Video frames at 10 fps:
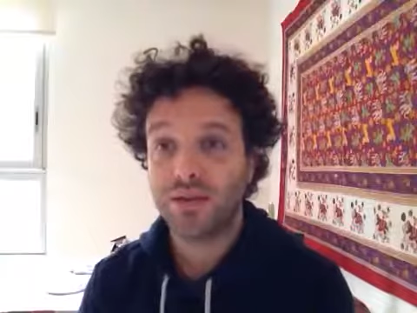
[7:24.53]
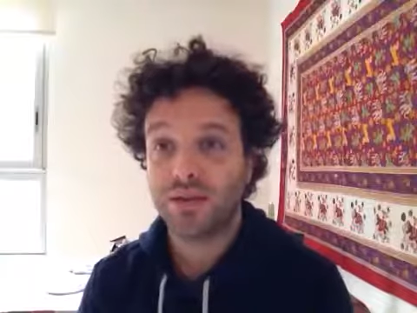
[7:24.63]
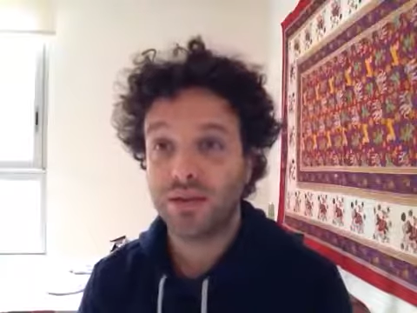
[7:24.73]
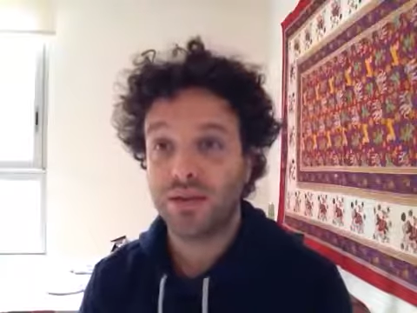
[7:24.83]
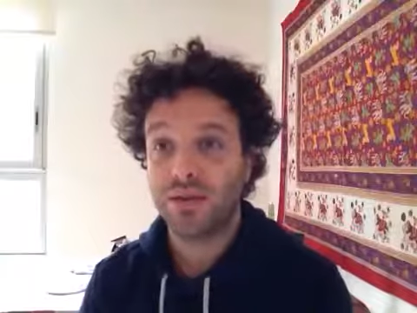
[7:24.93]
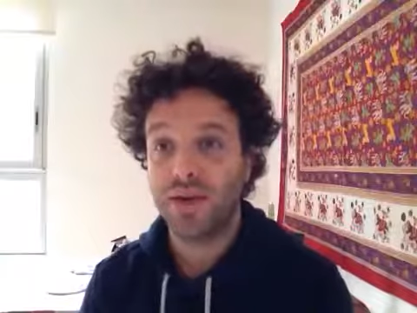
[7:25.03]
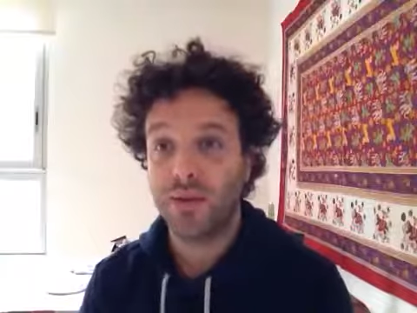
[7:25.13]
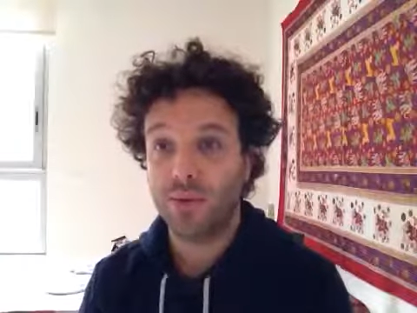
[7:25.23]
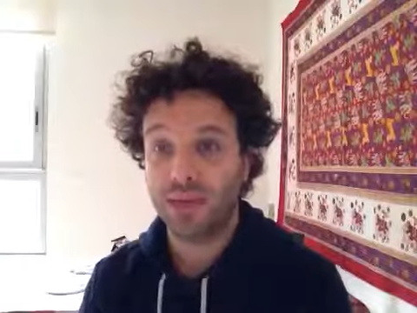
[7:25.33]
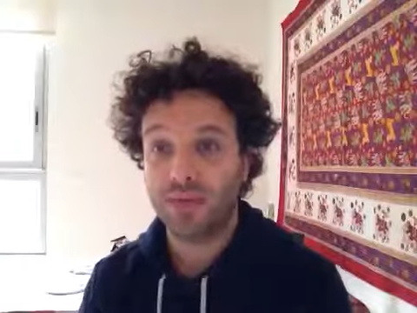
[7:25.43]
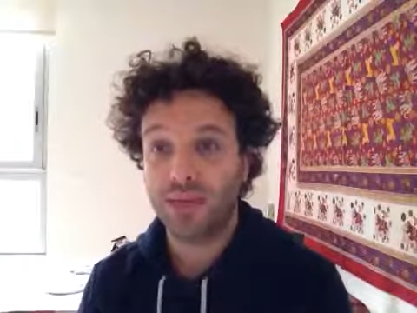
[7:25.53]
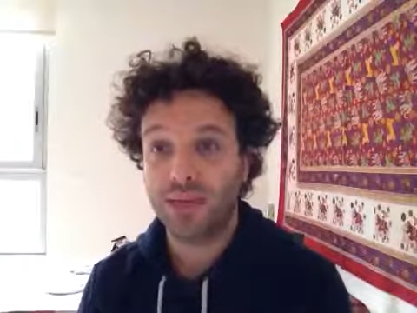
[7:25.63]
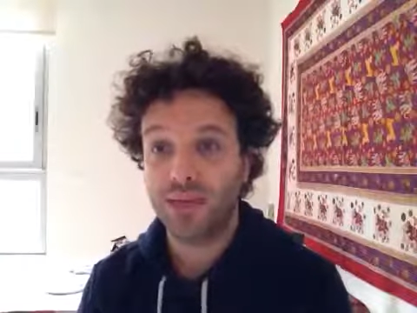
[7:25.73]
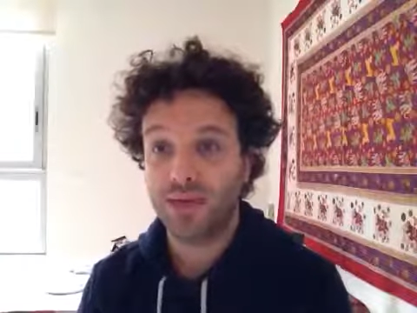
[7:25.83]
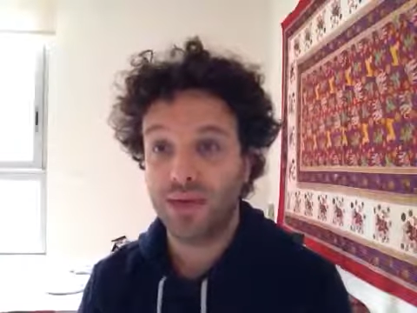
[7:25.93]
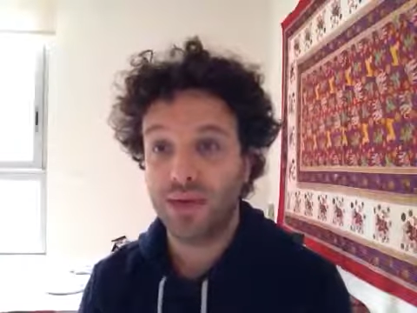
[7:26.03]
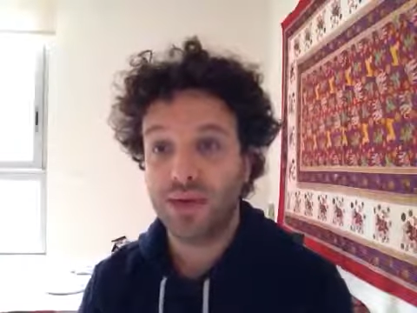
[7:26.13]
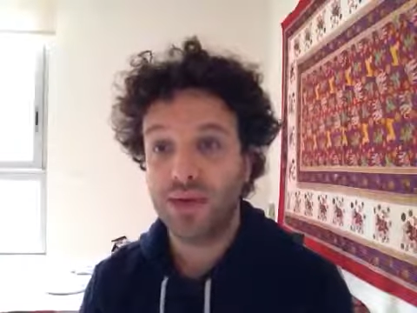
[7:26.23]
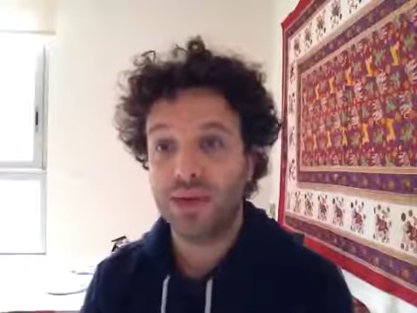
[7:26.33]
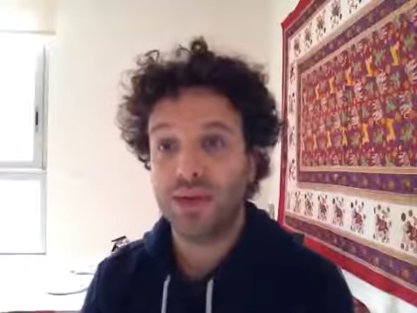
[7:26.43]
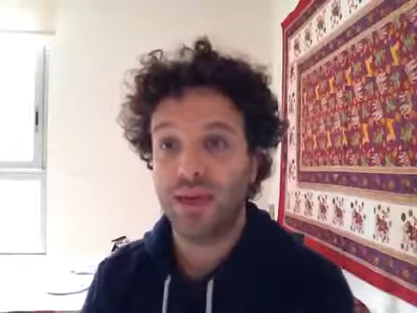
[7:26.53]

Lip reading: so I went back to Iraq